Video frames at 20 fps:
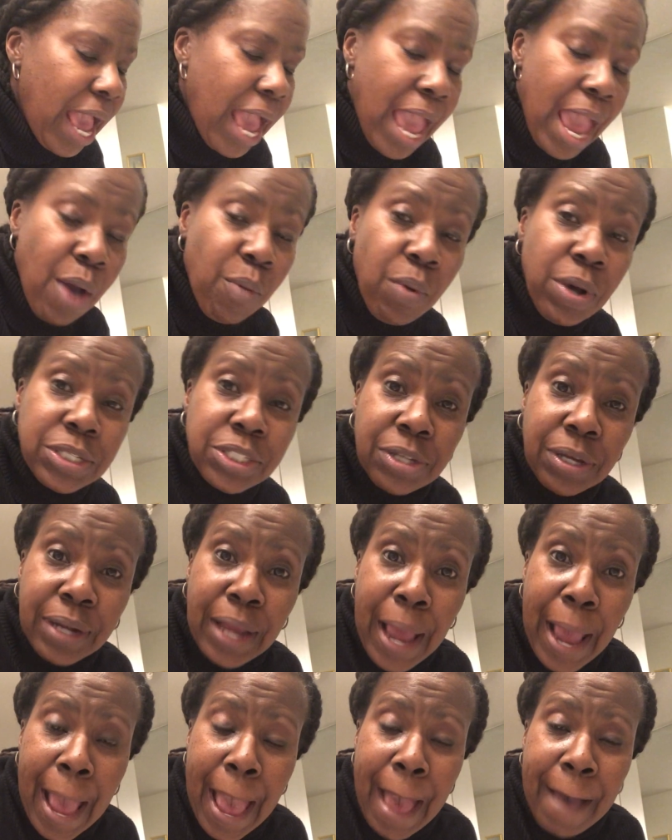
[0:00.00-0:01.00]
And what's going
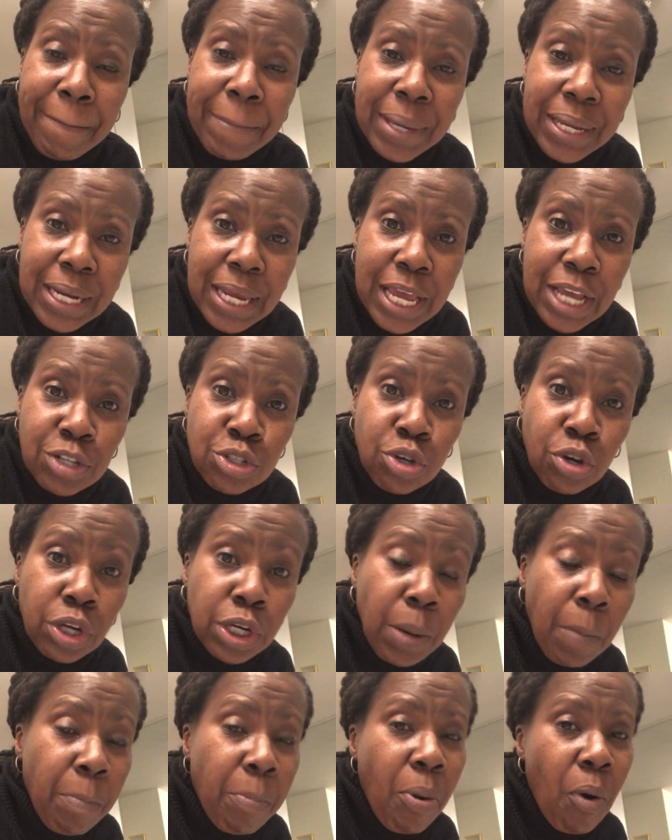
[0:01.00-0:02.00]
to happen is you're
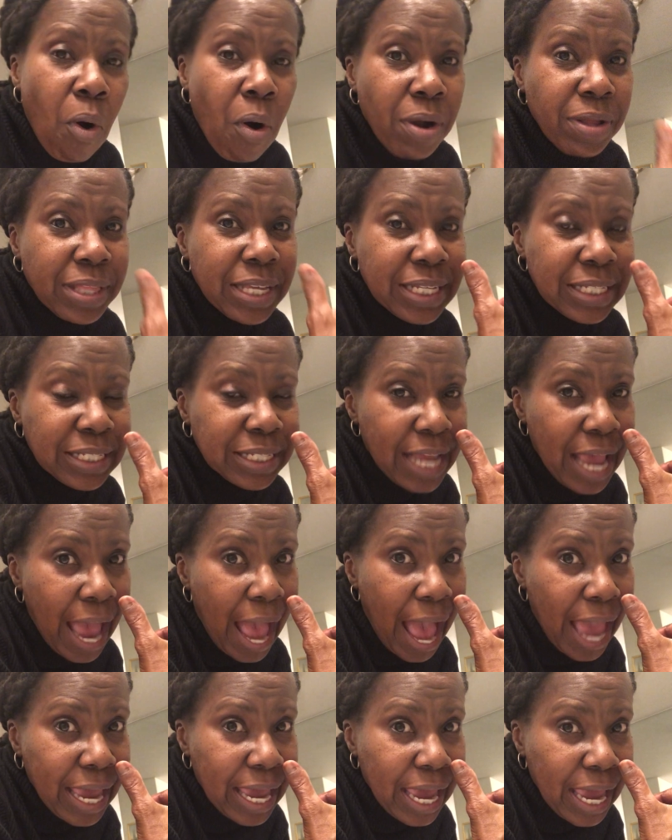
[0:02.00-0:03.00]
going to pour this
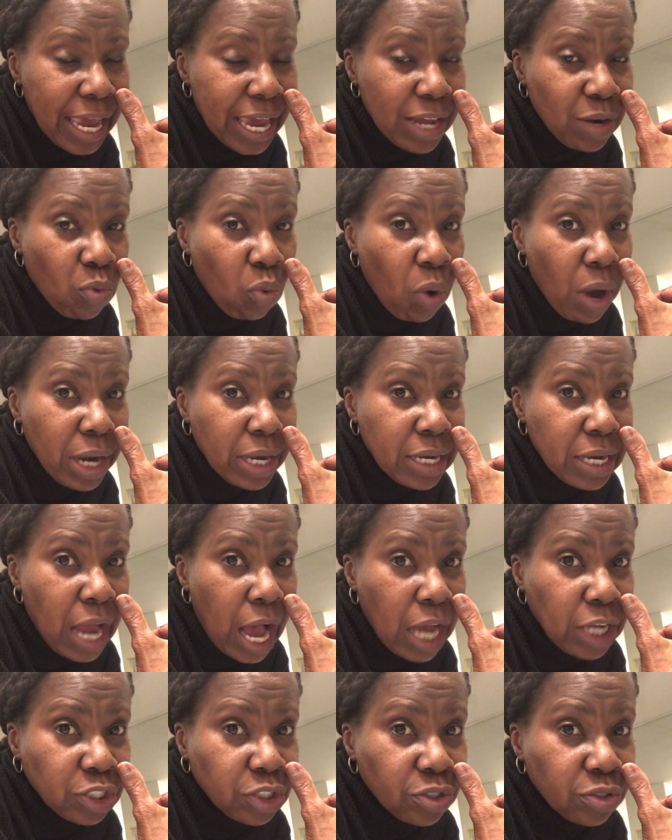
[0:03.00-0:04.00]
in one
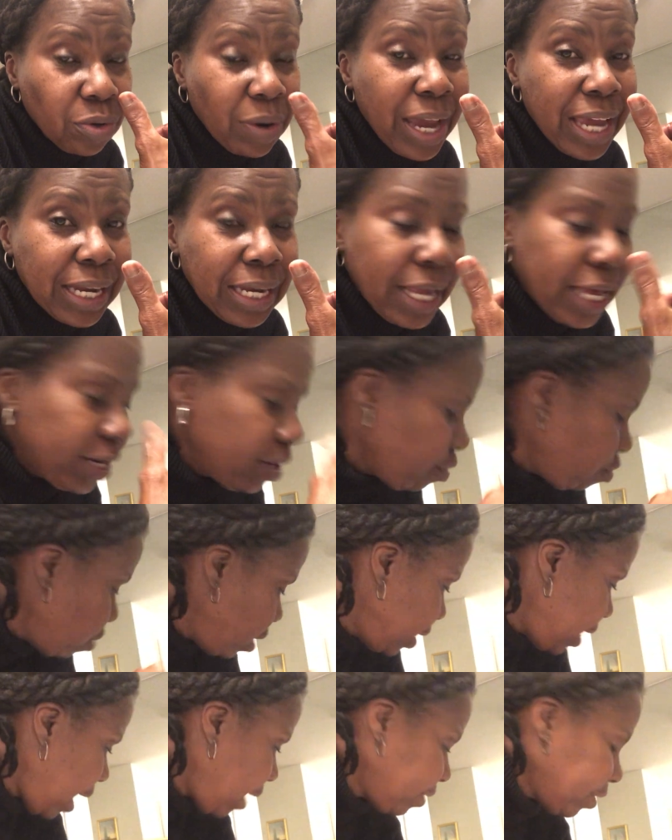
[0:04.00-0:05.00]
nostril and let it
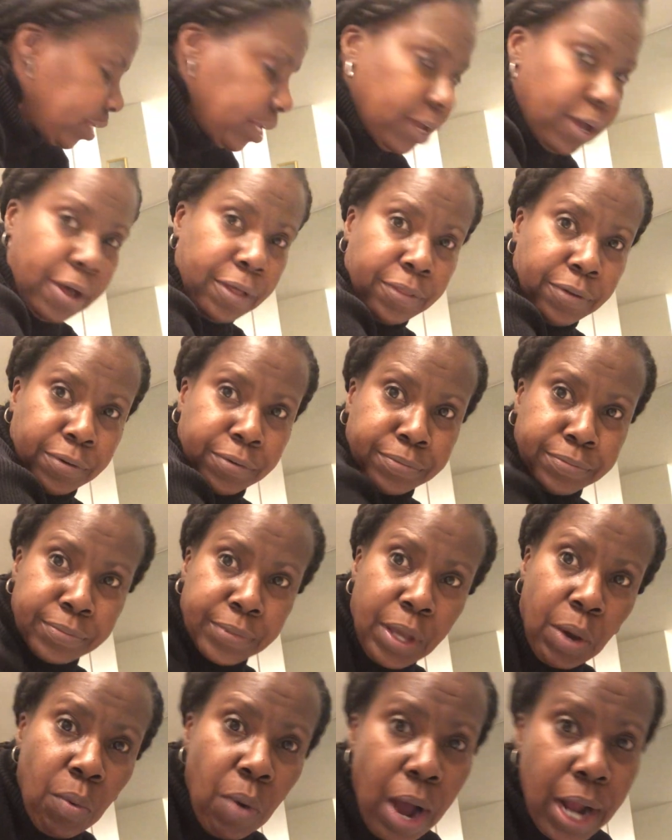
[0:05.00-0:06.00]
run out the other.
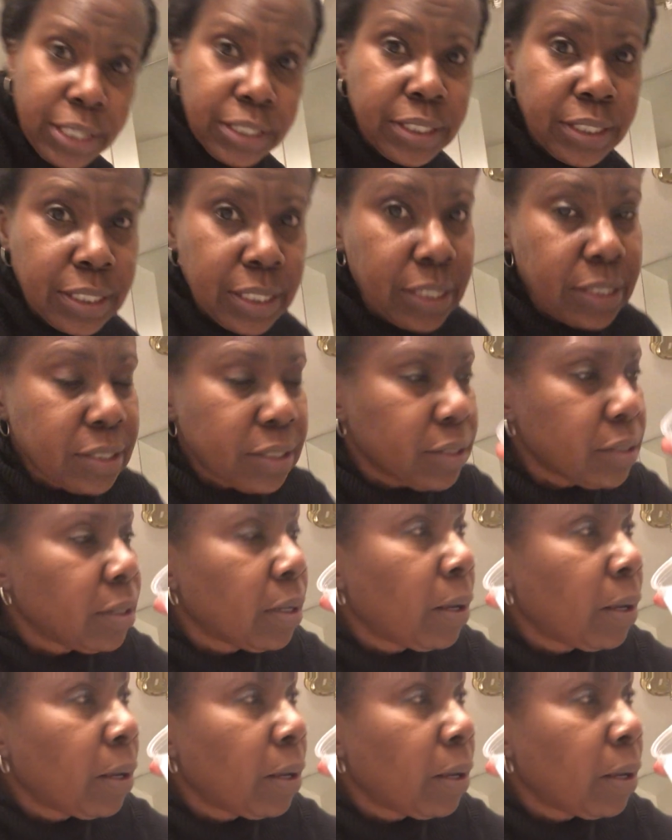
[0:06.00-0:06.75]
Now watch this.